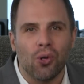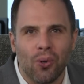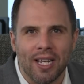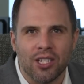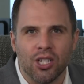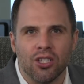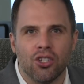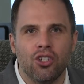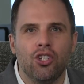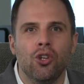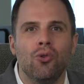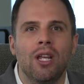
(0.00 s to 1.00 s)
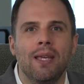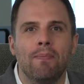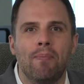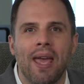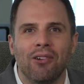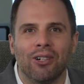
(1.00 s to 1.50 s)
questions. Julie
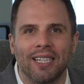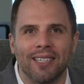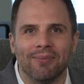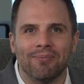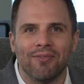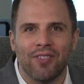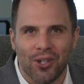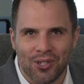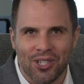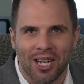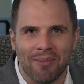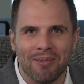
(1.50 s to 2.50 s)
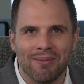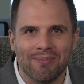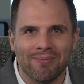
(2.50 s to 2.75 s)
Berry, first up.